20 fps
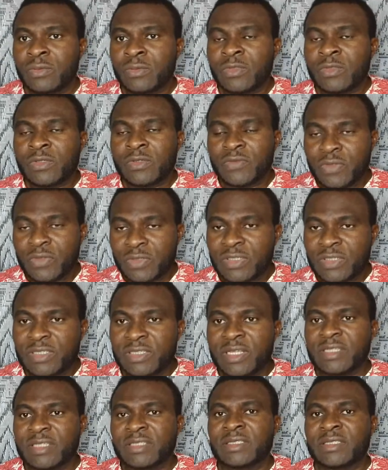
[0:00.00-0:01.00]
for
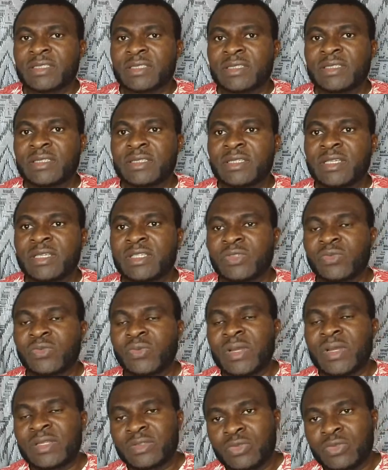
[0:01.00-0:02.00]
instance, in this case,
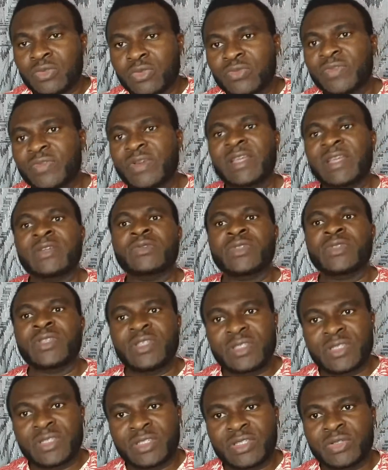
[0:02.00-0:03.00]
when two vehicles hit
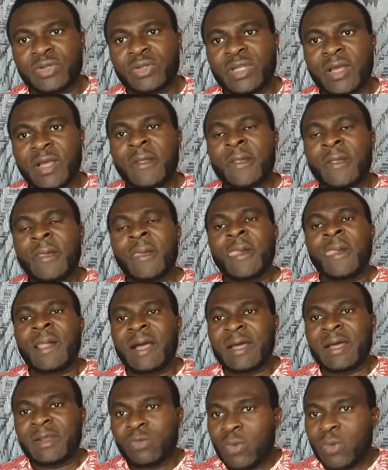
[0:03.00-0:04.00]
each other
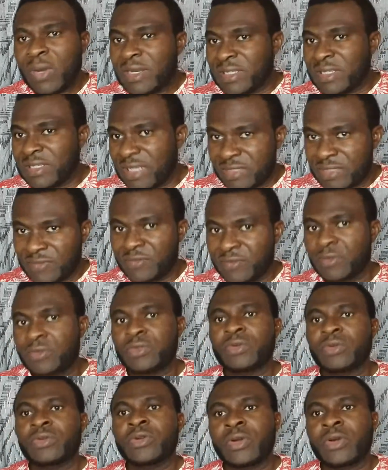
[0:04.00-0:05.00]
and one is at fault,
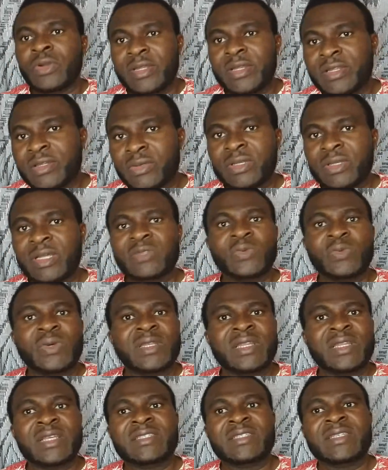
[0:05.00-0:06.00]
you already know that when
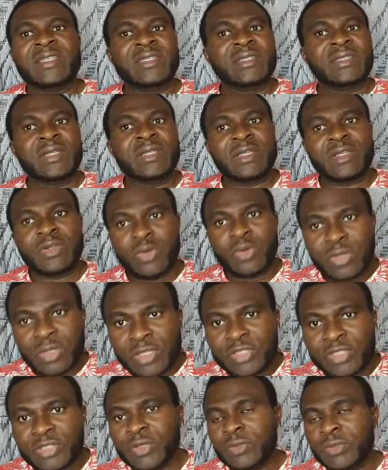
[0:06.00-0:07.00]
there's a
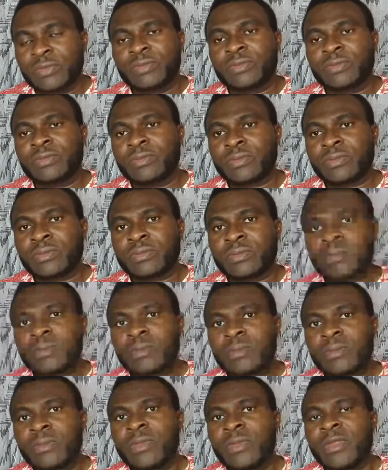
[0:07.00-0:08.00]
collision,
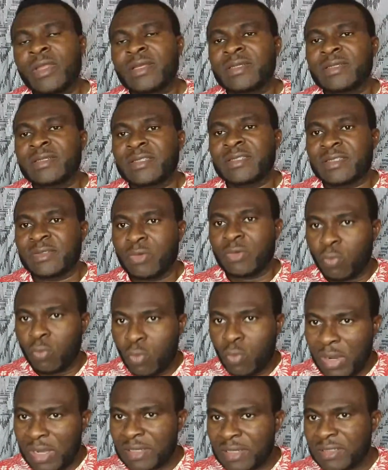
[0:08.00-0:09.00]

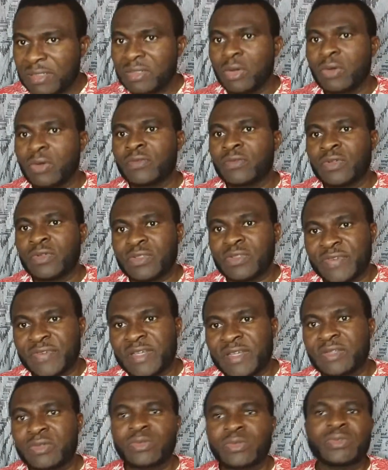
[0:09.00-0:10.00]
one of those
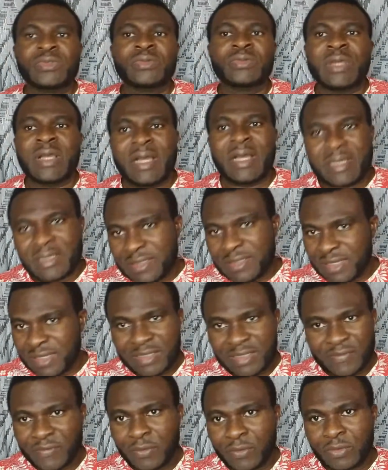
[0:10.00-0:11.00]
vehicles is at
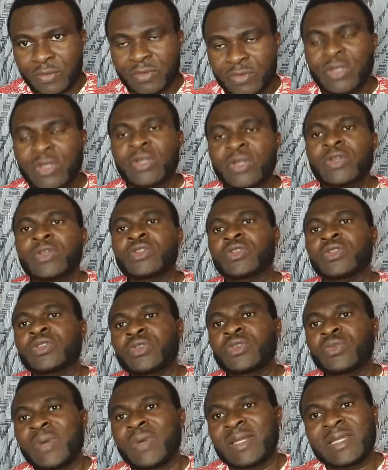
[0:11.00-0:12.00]
fault. So the
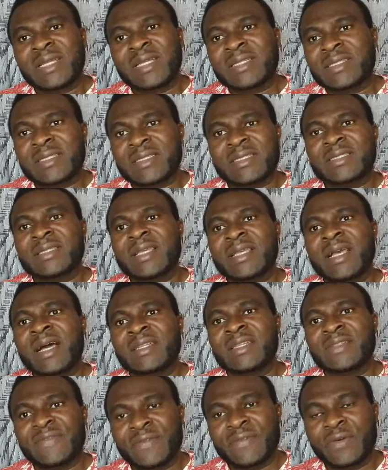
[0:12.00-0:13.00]
one that is at
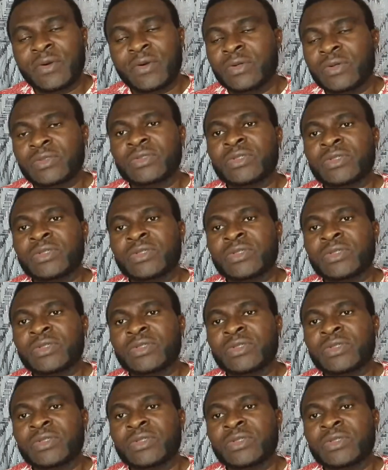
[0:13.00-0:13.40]
fault,